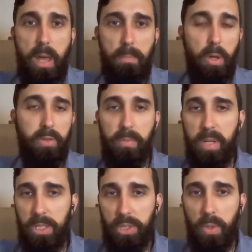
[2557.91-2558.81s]
both from a
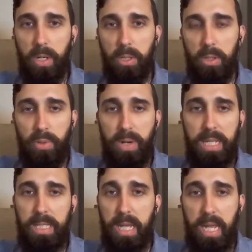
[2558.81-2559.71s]
historical,
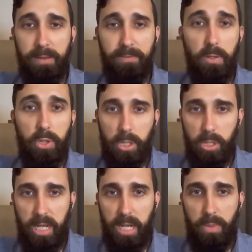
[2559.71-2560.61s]
present, and
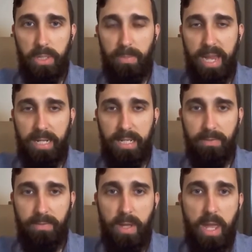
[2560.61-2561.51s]
future-looking perspective.
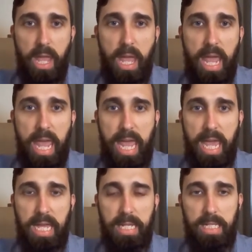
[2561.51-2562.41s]

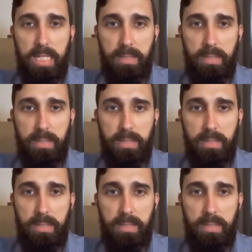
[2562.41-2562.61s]
And